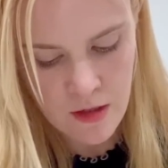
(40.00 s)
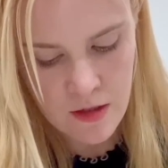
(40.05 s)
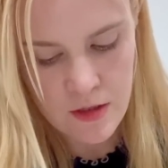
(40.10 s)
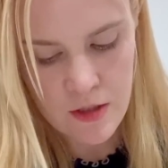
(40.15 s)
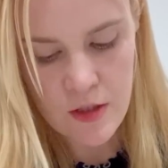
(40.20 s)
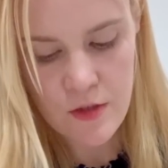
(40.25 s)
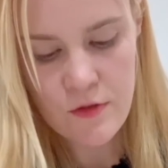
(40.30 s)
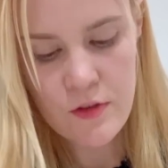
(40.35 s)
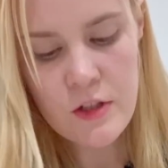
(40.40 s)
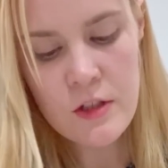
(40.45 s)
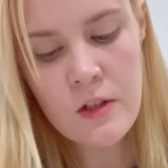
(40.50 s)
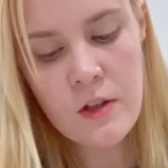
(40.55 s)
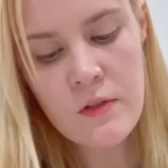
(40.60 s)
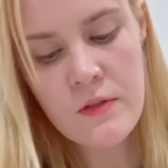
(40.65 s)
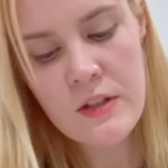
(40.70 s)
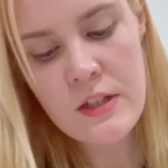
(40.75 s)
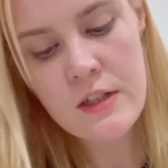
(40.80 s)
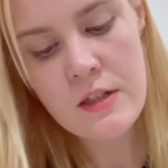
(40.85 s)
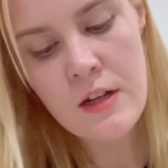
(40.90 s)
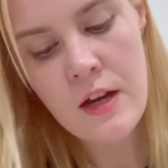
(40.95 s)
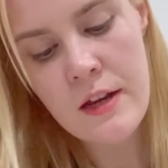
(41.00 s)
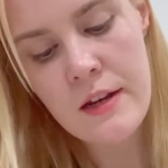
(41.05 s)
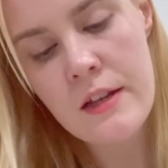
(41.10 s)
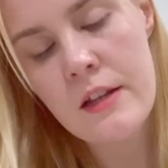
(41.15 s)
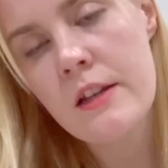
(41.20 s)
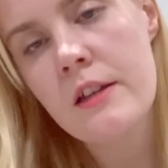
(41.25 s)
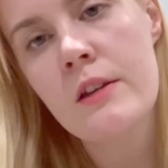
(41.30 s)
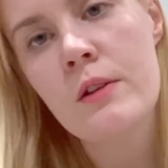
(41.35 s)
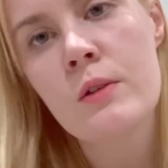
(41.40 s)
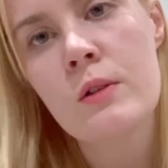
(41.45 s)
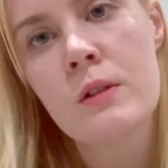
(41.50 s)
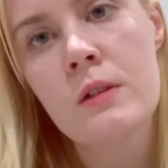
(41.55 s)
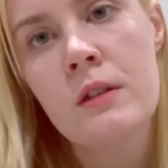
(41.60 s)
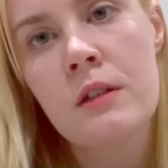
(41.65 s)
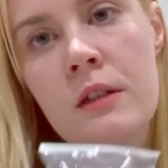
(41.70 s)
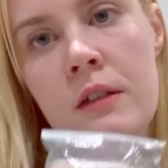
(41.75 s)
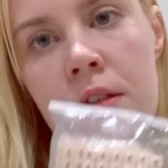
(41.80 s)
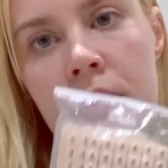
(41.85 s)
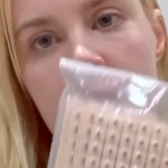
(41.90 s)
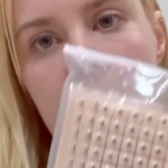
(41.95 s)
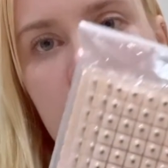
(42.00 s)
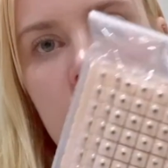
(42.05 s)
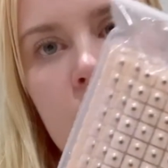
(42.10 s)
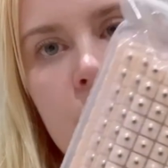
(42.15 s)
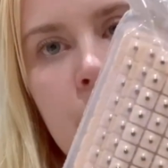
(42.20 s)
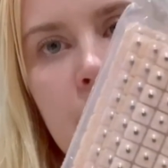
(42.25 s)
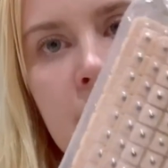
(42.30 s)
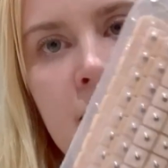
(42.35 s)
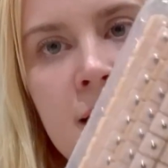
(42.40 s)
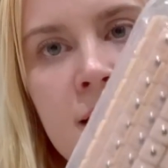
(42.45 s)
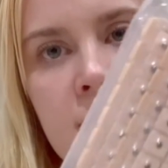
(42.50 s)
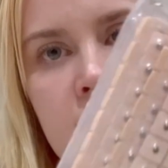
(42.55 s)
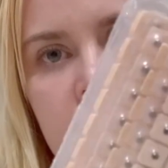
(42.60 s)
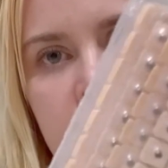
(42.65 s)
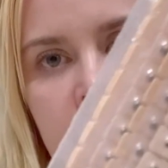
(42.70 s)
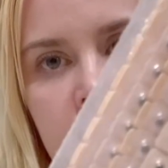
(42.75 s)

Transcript: So you've just got these tiny little pads